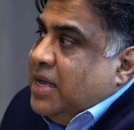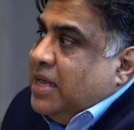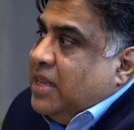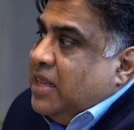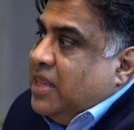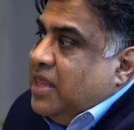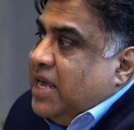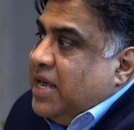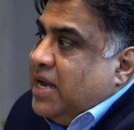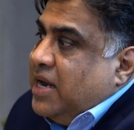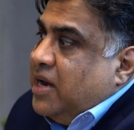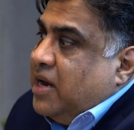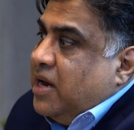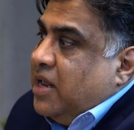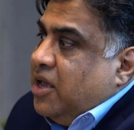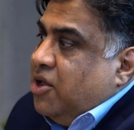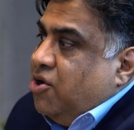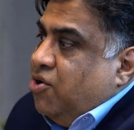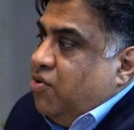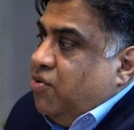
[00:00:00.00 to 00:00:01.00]
Then,
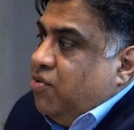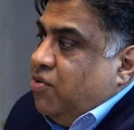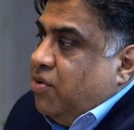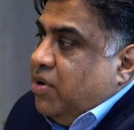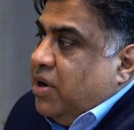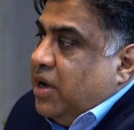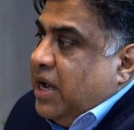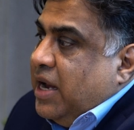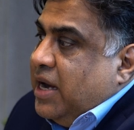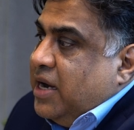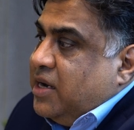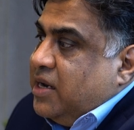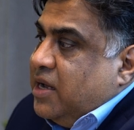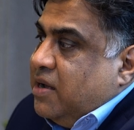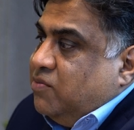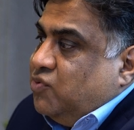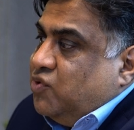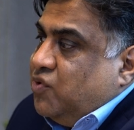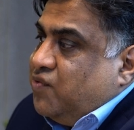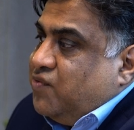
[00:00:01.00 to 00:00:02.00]
in
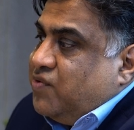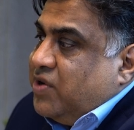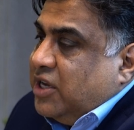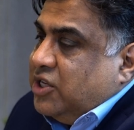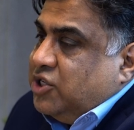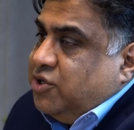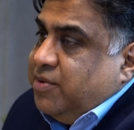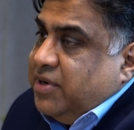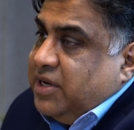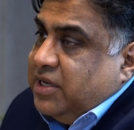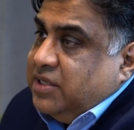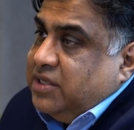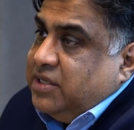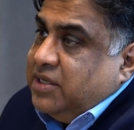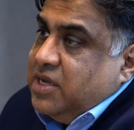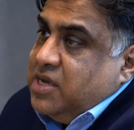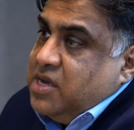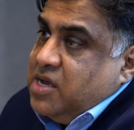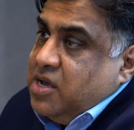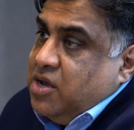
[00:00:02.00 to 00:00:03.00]
terms of
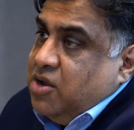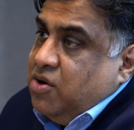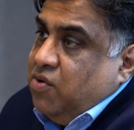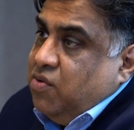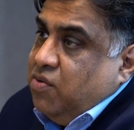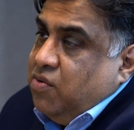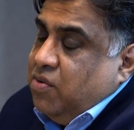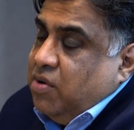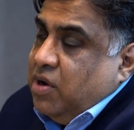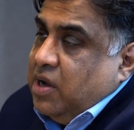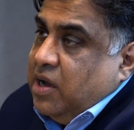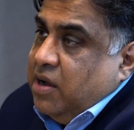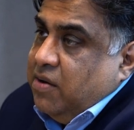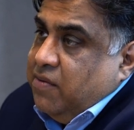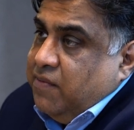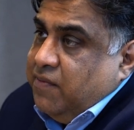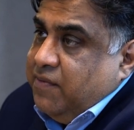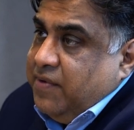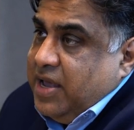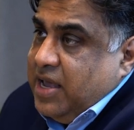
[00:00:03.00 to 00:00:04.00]
transparency,
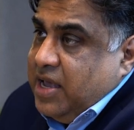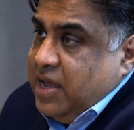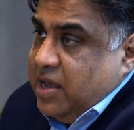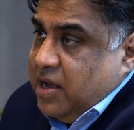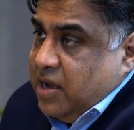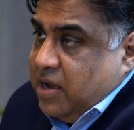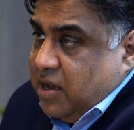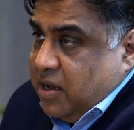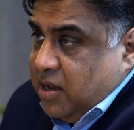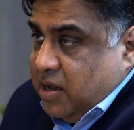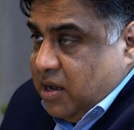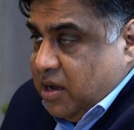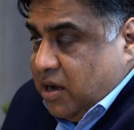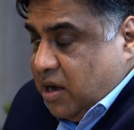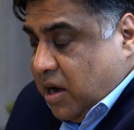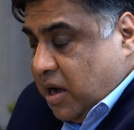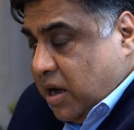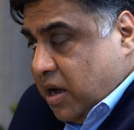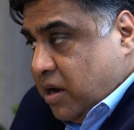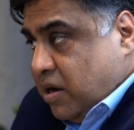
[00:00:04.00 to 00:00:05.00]
we
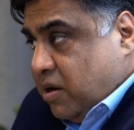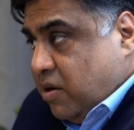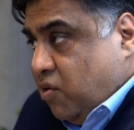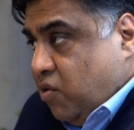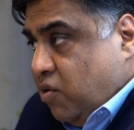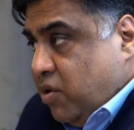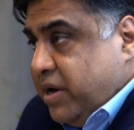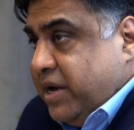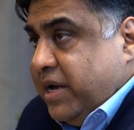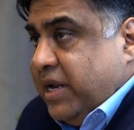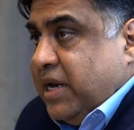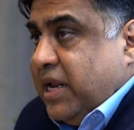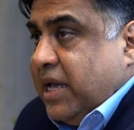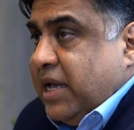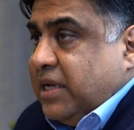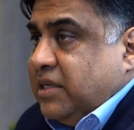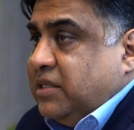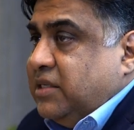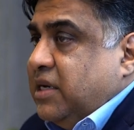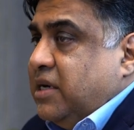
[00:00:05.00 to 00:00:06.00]
are already,
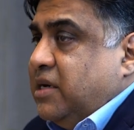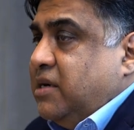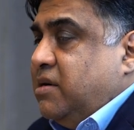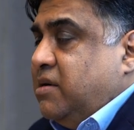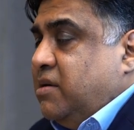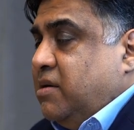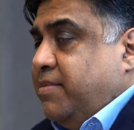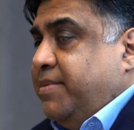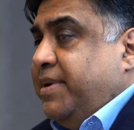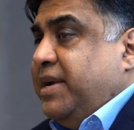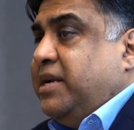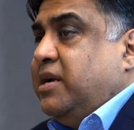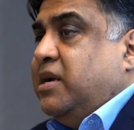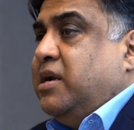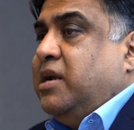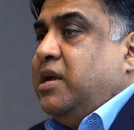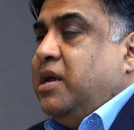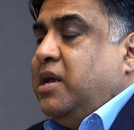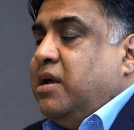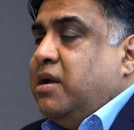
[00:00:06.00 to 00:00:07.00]
like I said
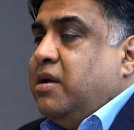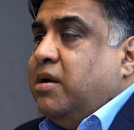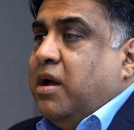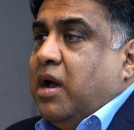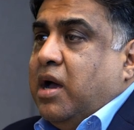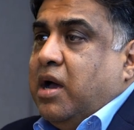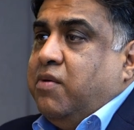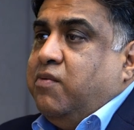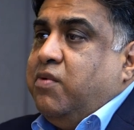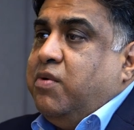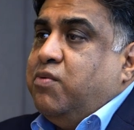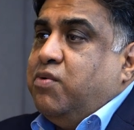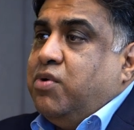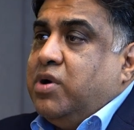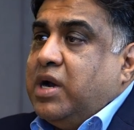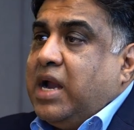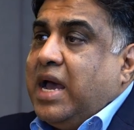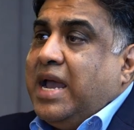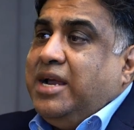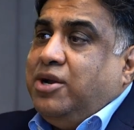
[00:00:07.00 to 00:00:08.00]
repeatedly, we would
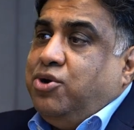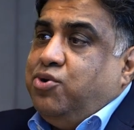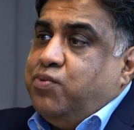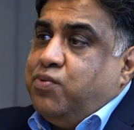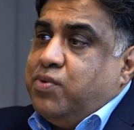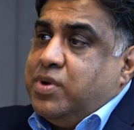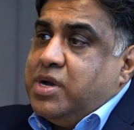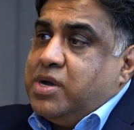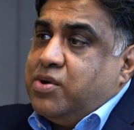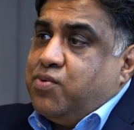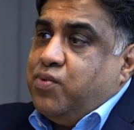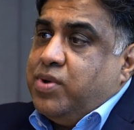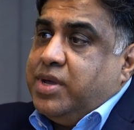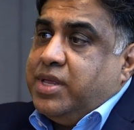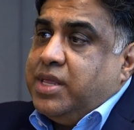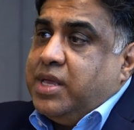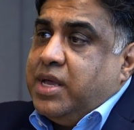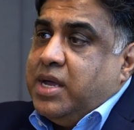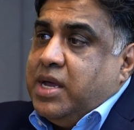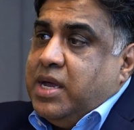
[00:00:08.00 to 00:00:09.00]
like to work
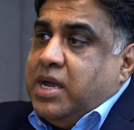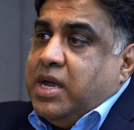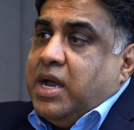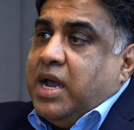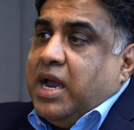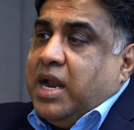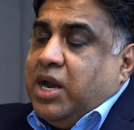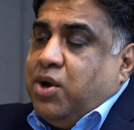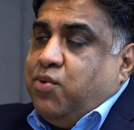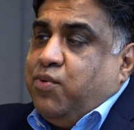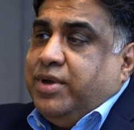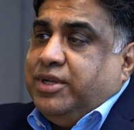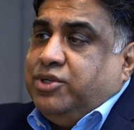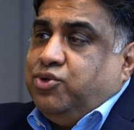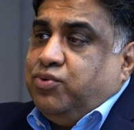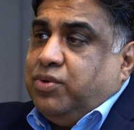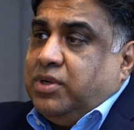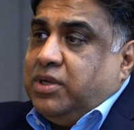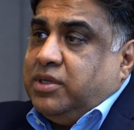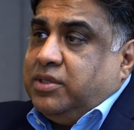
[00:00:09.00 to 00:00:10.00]
with
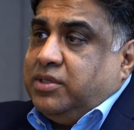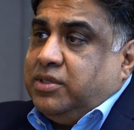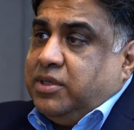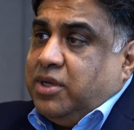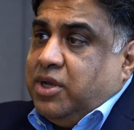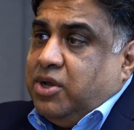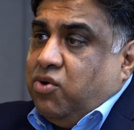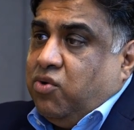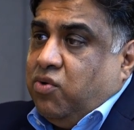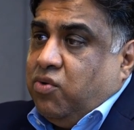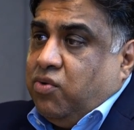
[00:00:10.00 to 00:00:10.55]
individuals, we